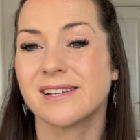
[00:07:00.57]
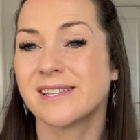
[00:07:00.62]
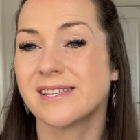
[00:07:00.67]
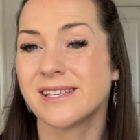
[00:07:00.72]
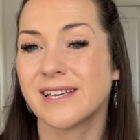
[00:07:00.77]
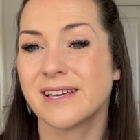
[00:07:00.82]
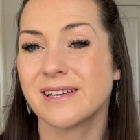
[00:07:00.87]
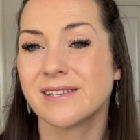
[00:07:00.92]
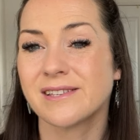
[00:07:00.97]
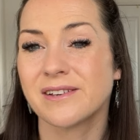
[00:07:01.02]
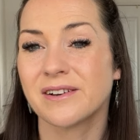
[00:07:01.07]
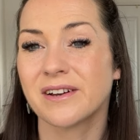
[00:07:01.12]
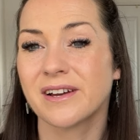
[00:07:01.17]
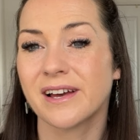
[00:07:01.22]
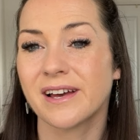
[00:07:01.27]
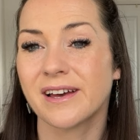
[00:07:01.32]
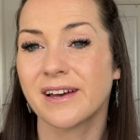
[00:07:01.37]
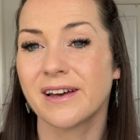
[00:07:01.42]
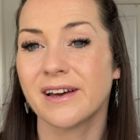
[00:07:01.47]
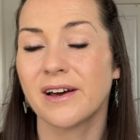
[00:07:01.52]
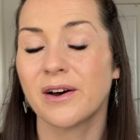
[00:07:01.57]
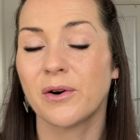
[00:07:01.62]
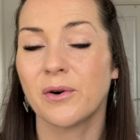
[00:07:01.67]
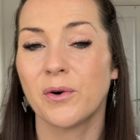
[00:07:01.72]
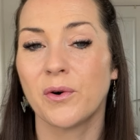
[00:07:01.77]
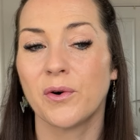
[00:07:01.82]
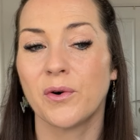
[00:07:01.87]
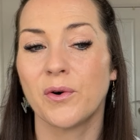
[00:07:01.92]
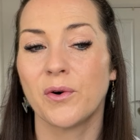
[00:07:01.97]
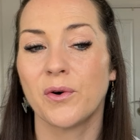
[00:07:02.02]
seersucker
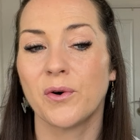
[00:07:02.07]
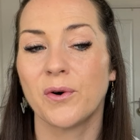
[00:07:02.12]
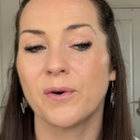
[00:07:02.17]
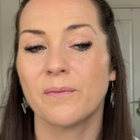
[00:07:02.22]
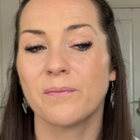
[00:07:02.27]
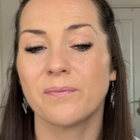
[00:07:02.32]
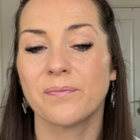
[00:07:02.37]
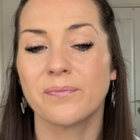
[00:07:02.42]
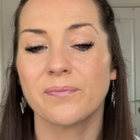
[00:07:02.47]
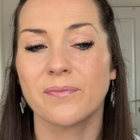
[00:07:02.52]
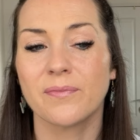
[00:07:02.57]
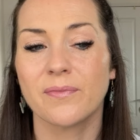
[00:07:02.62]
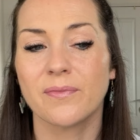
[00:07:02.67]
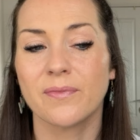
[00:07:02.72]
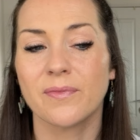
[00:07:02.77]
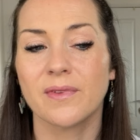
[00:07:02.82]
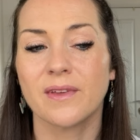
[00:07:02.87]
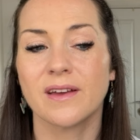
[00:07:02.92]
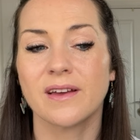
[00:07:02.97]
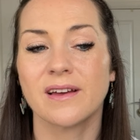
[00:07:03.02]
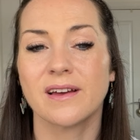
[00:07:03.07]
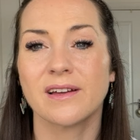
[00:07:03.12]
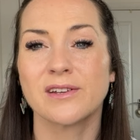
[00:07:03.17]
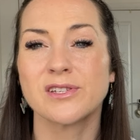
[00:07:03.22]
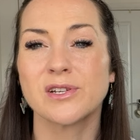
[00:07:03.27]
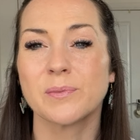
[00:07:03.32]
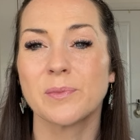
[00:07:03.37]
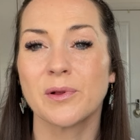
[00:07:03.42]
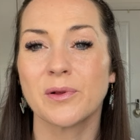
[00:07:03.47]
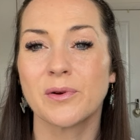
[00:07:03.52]
or a
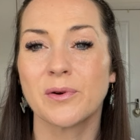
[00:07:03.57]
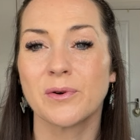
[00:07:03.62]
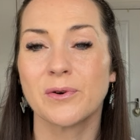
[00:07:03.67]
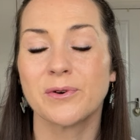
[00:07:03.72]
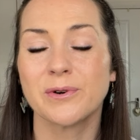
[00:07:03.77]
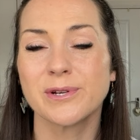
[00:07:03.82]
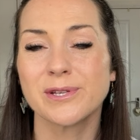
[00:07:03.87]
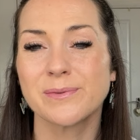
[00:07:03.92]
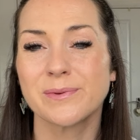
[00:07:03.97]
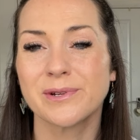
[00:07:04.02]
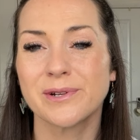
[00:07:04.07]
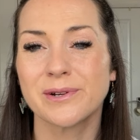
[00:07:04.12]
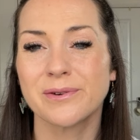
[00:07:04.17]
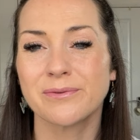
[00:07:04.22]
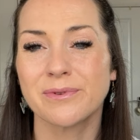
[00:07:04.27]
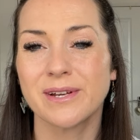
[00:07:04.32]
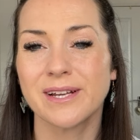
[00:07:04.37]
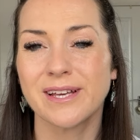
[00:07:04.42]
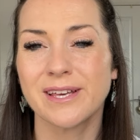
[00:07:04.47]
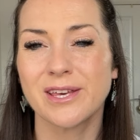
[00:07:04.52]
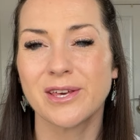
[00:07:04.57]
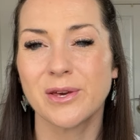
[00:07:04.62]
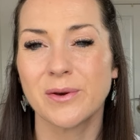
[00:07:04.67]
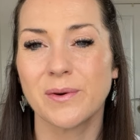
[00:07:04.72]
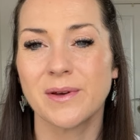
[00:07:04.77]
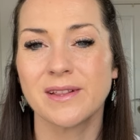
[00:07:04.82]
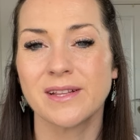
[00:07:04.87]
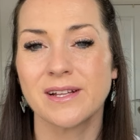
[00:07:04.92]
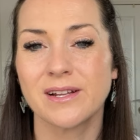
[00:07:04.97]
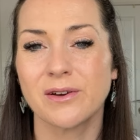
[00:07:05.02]
double gauze would look really cute
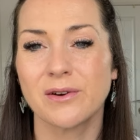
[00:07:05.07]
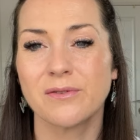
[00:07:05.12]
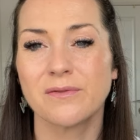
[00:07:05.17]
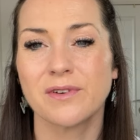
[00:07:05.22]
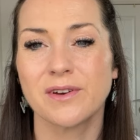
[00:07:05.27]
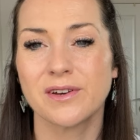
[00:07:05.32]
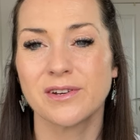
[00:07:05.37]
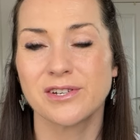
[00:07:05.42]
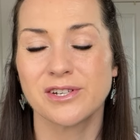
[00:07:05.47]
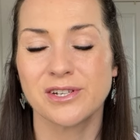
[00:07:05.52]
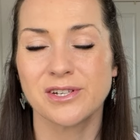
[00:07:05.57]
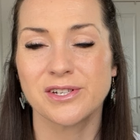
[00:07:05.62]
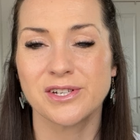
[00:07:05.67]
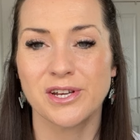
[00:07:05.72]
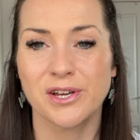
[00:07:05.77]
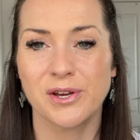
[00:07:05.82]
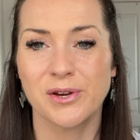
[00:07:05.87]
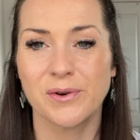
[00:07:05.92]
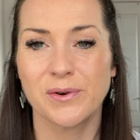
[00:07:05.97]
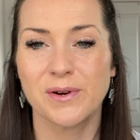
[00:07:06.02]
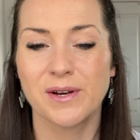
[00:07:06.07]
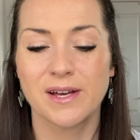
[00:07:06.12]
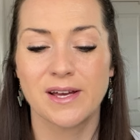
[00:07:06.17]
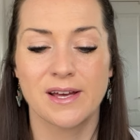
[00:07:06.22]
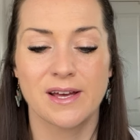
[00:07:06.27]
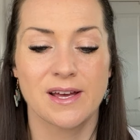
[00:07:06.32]
in the long version too.